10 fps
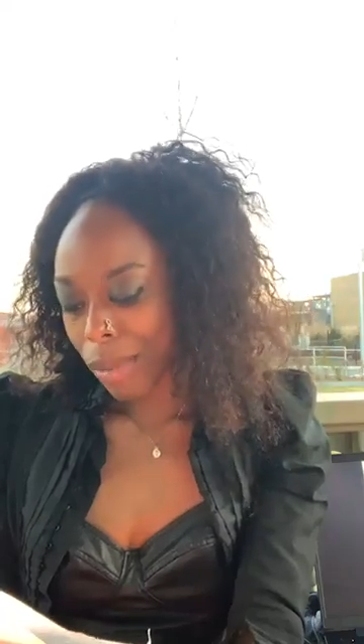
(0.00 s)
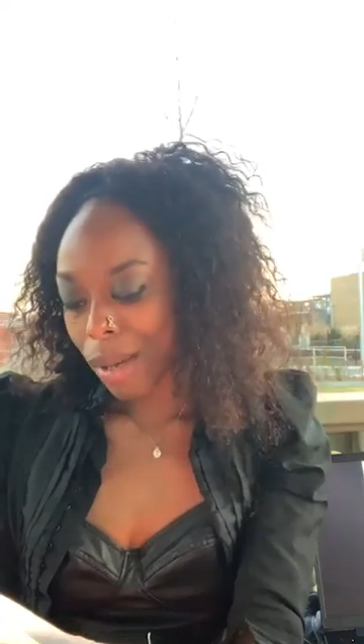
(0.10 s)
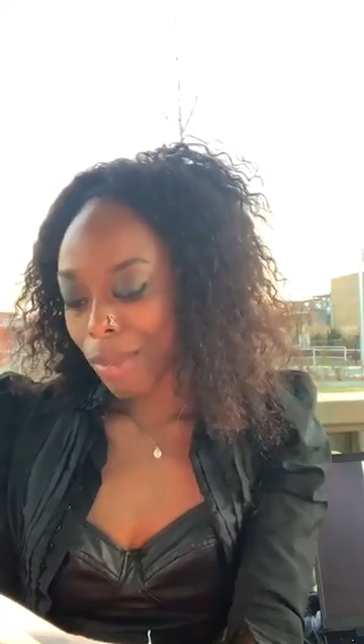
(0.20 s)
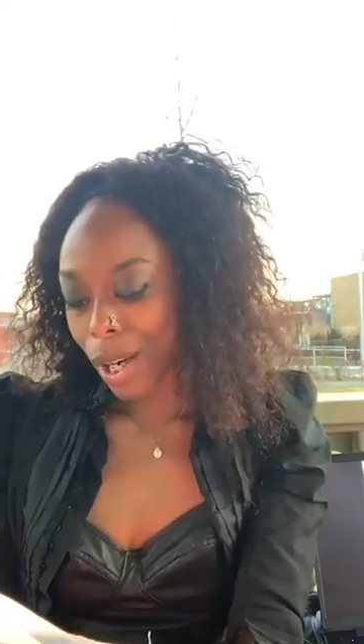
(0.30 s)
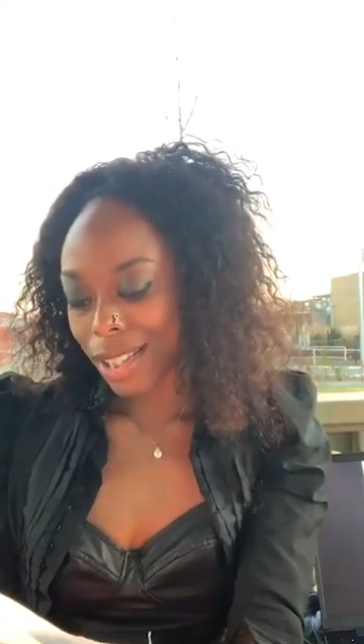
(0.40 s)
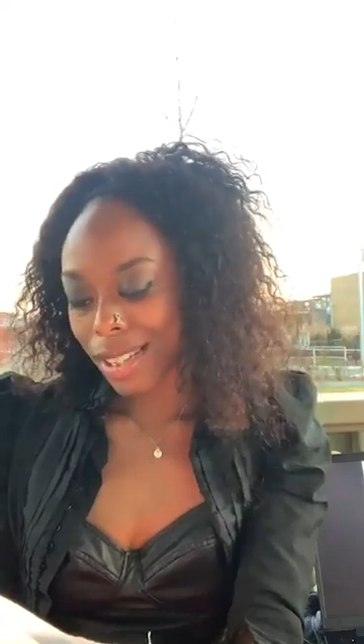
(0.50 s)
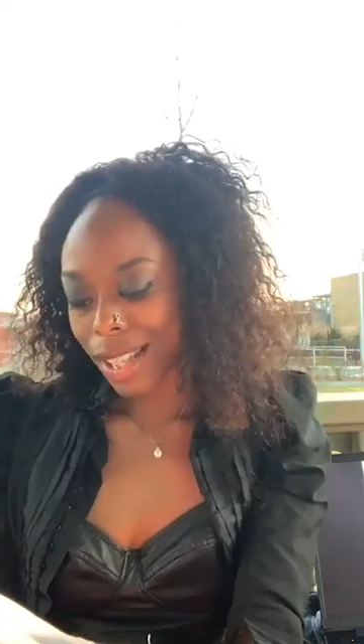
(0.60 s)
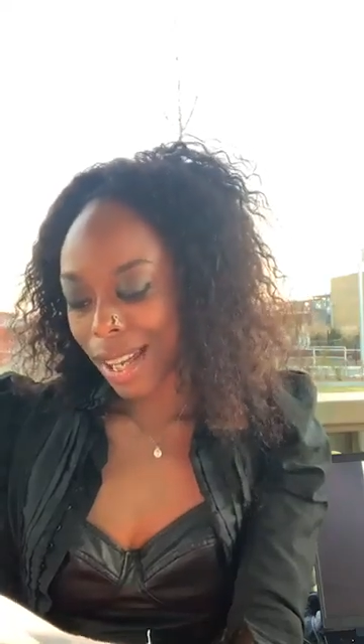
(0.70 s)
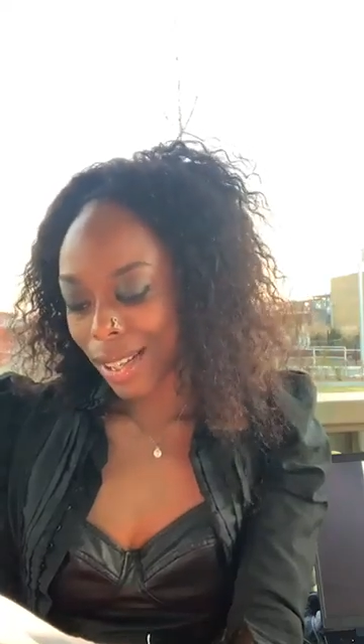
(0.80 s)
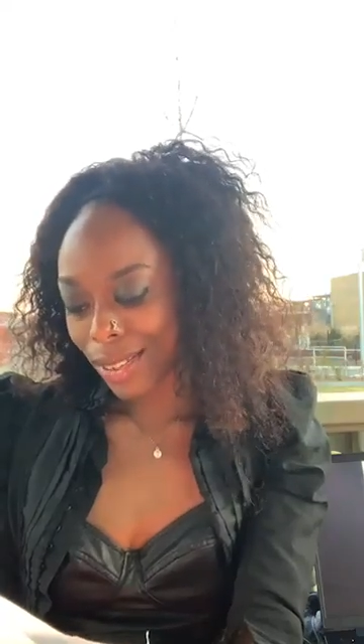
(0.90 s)
Bombars
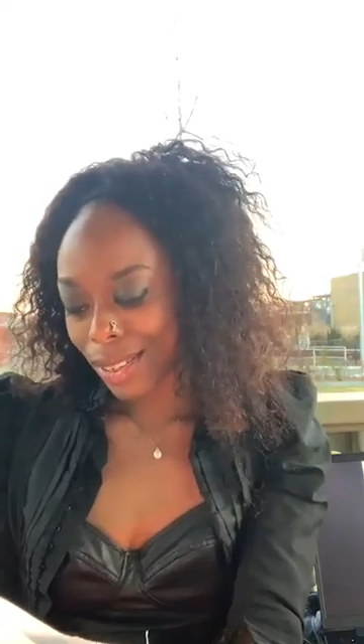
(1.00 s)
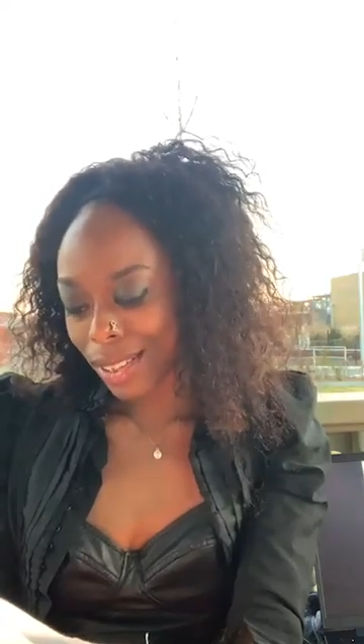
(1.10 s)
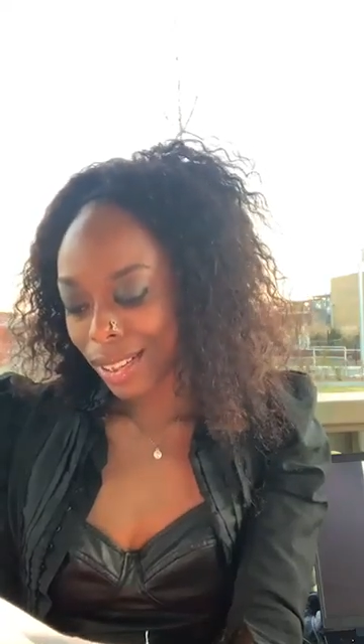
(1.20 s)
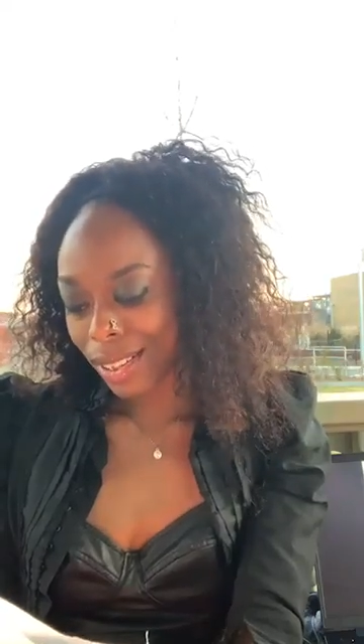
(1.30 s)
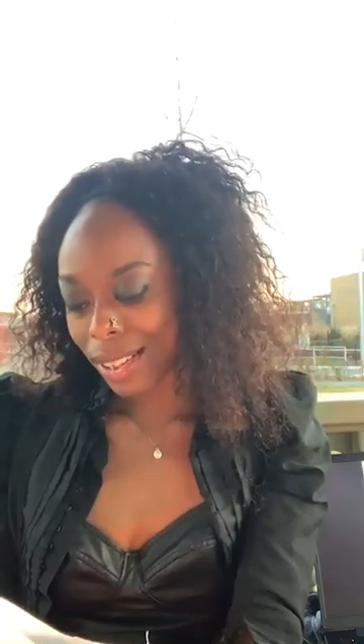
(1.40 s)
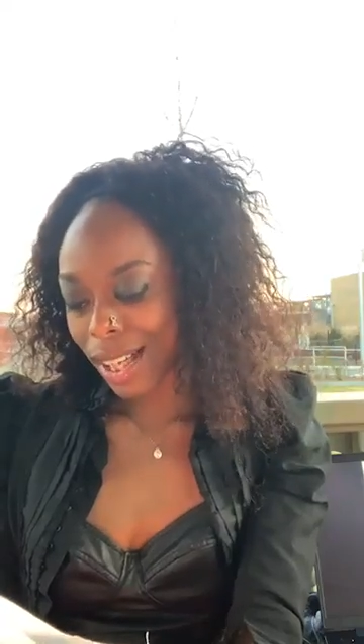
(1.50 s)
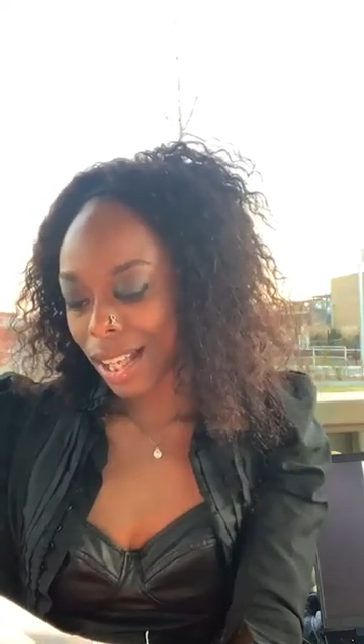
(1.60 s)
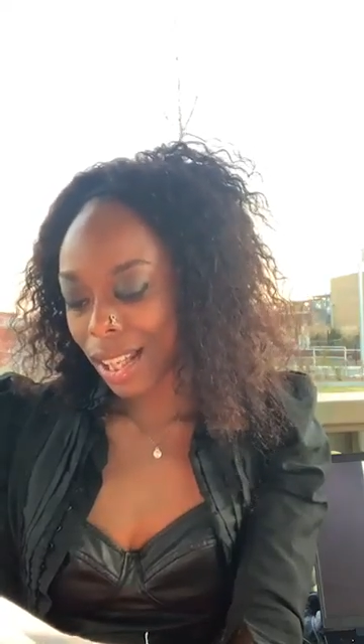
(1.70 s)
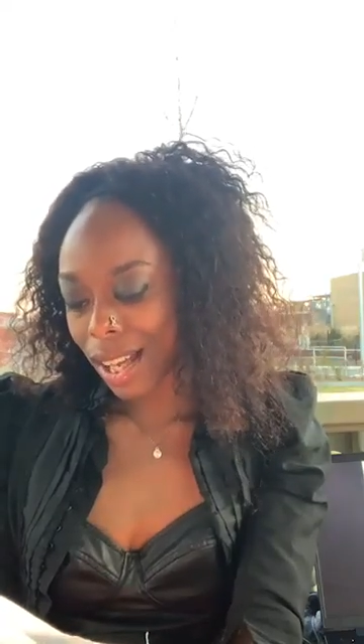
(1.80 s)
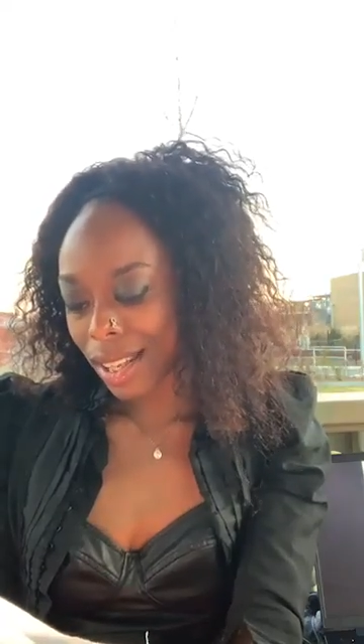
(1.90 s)
Now,
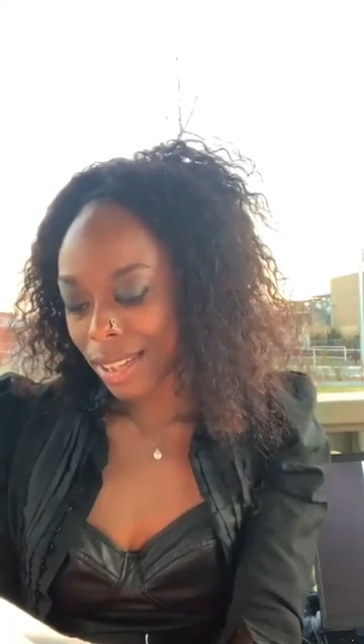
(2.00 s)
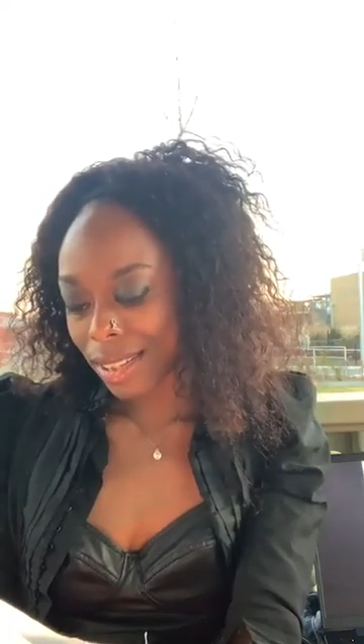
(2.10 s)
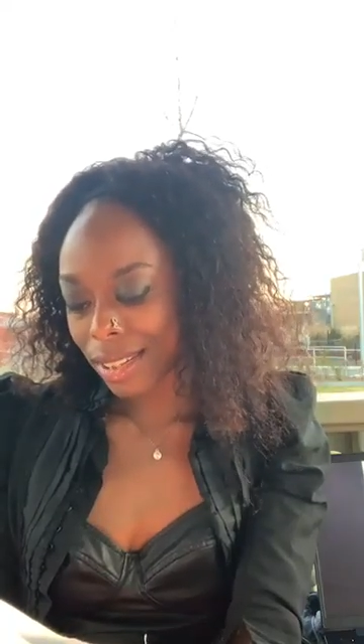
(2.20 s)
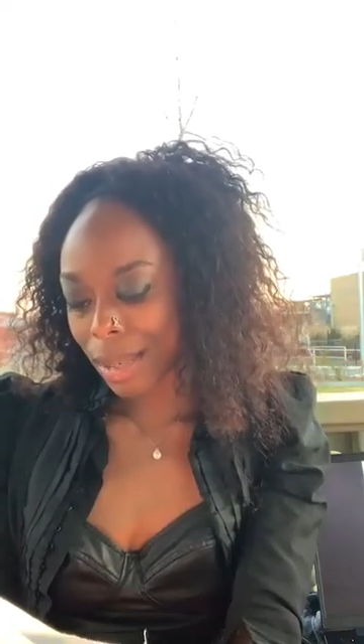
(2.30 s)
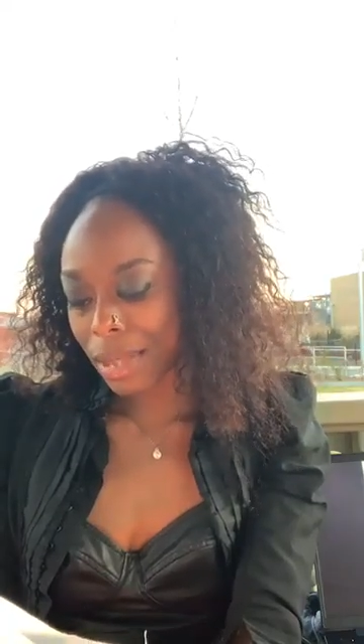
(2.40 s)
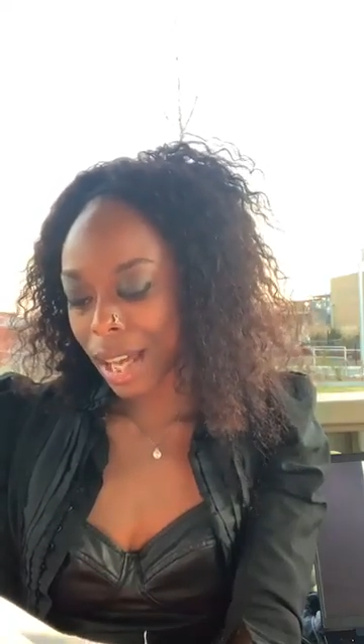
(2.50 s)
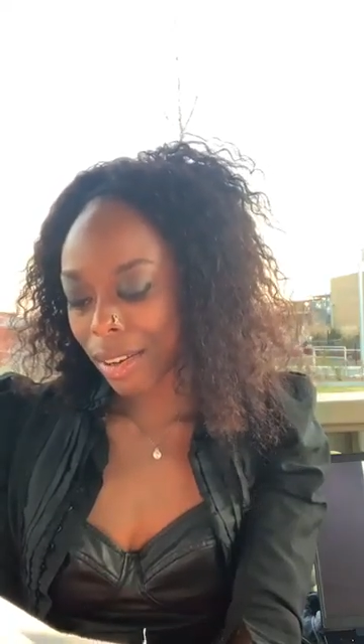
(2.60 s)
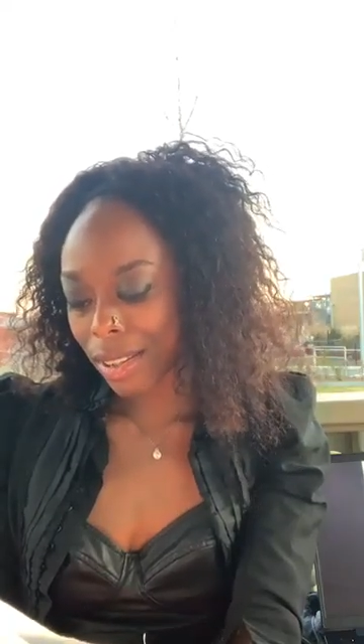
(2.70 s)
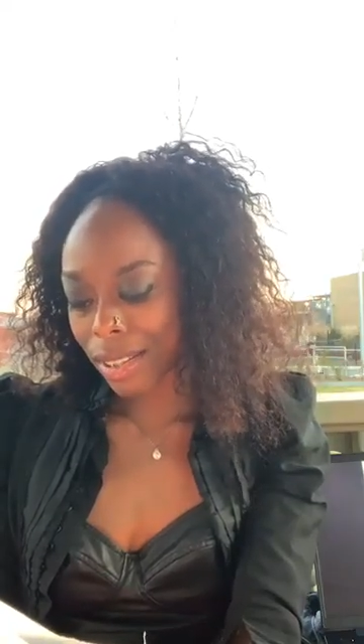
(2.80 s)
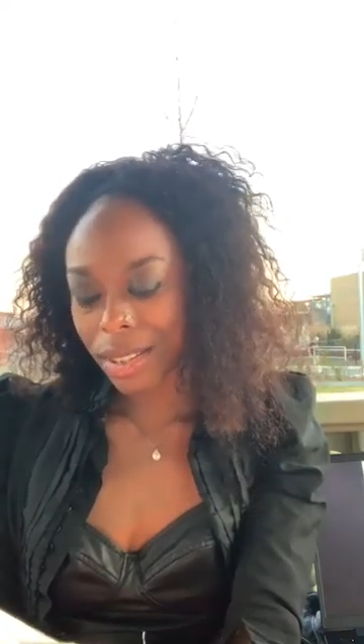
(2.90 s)
Kailath,
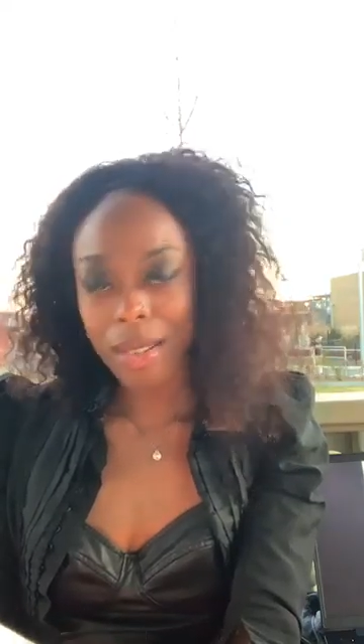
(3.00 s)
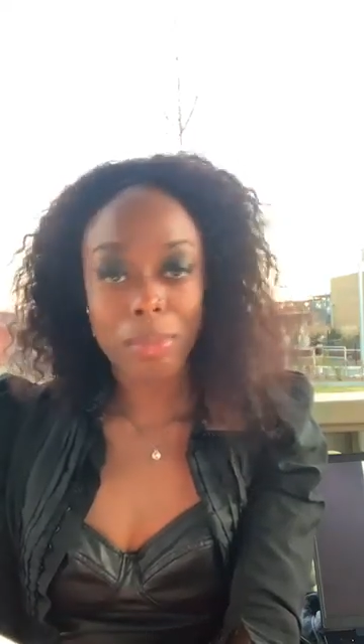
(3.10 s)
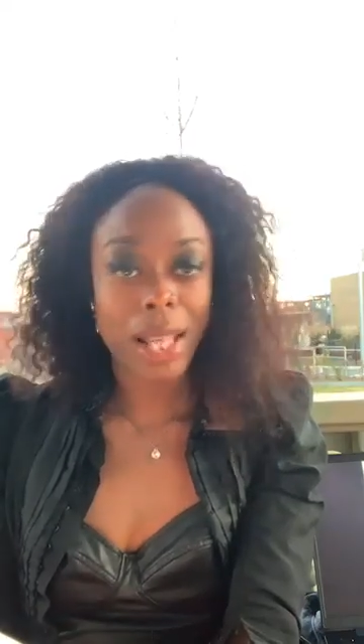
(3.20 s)
Septarian,